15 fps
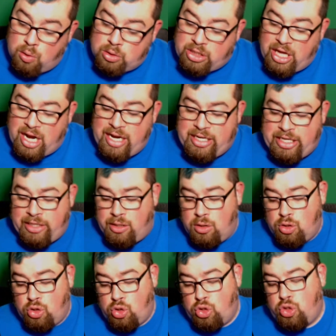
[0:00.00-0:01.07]

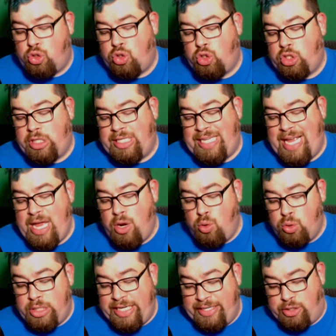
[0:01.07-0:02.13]

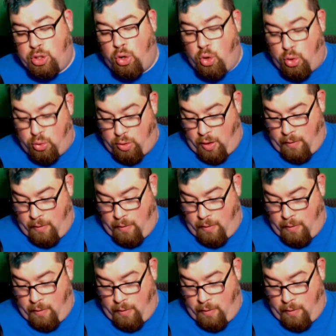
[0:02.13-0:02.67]
Tirudito.